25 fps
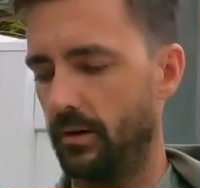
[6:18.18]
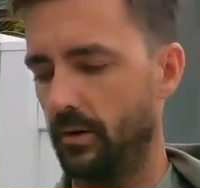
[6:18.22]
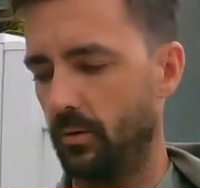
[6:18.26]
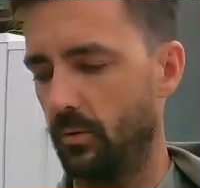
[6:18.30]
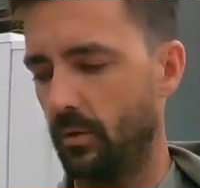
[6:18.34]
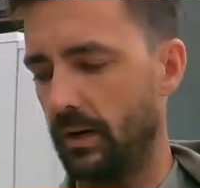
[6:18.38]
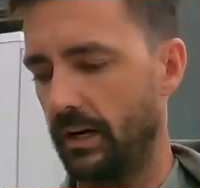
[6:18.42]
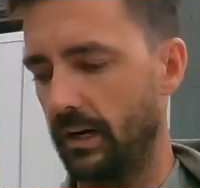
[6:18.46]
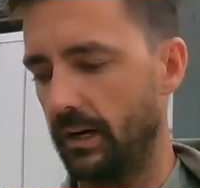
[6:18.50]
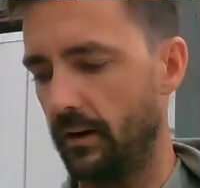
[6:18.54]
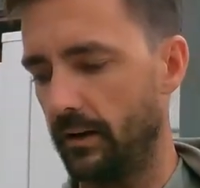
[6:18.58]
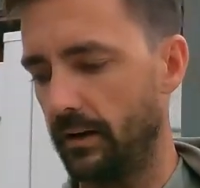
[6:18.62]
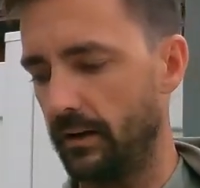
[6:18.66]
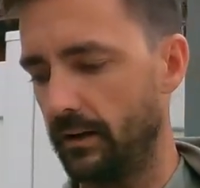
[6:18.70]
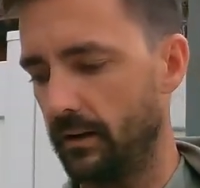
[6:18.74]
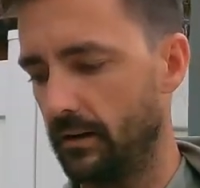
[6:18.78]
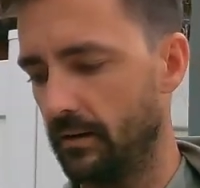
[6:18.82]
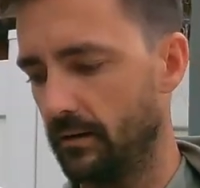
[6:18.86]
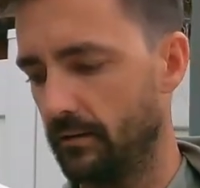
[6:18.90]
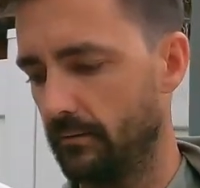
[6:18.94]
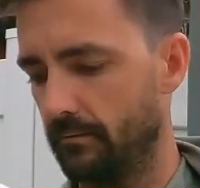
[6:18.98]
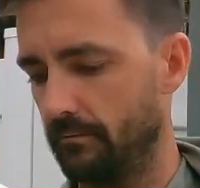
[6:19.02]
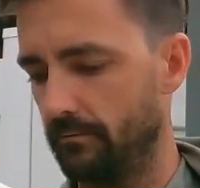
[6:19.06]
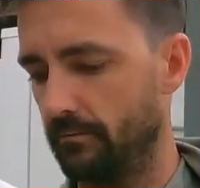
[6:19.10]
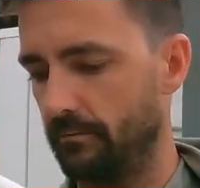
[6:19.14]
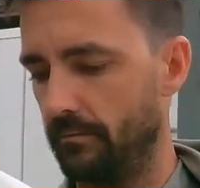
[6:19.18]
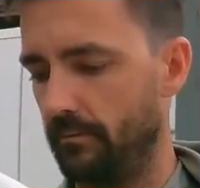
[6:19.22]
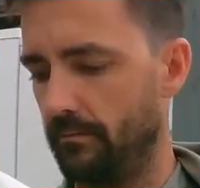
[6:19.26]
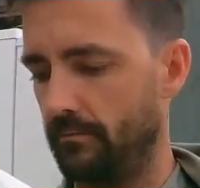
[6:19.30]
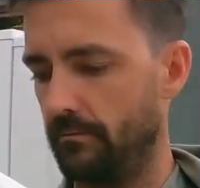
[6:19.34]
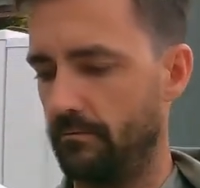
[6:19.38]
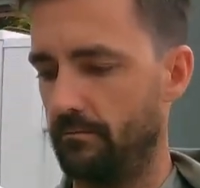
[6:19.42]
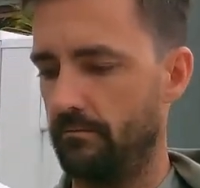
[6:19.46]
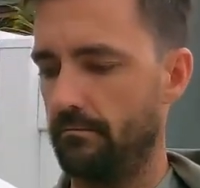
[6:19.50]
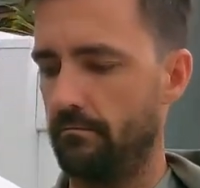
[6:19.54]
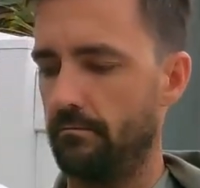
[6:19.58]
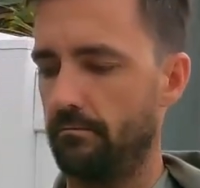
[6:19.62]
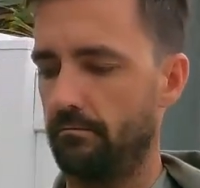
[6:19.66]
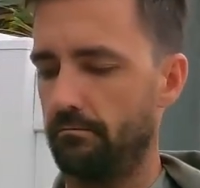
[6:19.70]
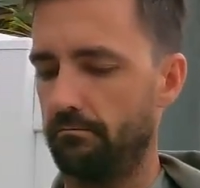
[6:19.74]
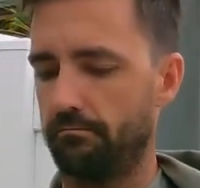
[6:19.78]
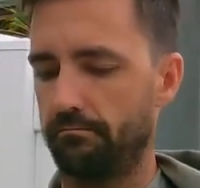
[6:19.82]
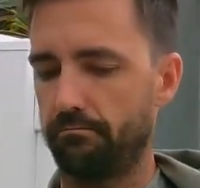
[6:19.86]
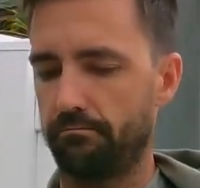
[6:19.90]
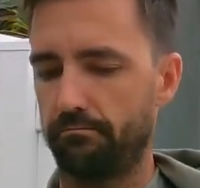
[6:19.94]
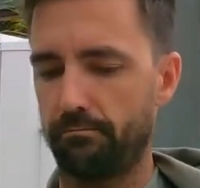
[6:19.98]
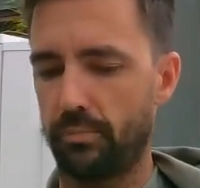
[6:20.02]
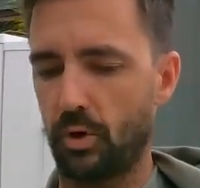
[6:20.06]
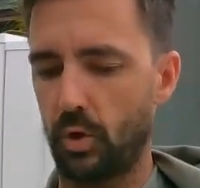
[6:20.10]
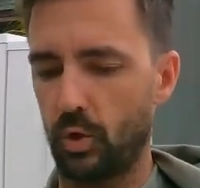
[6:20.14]
your wiring,
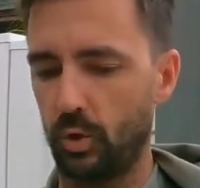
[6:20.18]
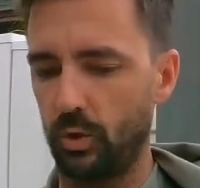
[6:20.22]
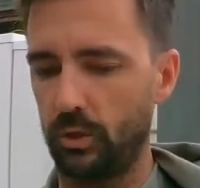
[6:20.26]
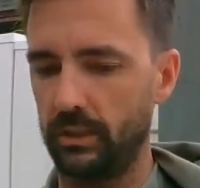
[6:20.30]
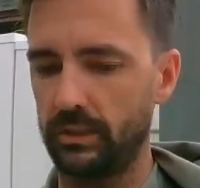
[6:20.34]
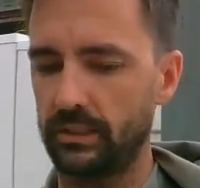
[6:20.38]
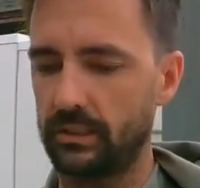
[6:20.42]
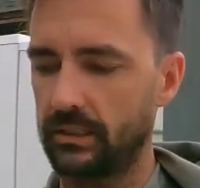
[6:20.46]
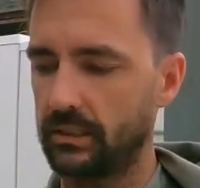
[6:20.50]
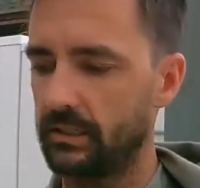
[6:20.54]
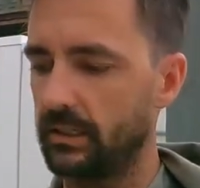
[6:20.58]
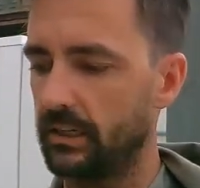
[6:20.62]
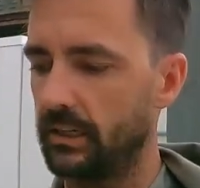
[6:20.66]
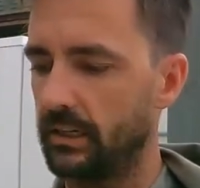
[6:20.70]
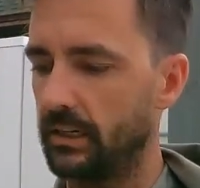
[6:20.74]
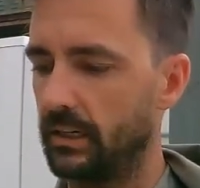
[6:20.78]
pull it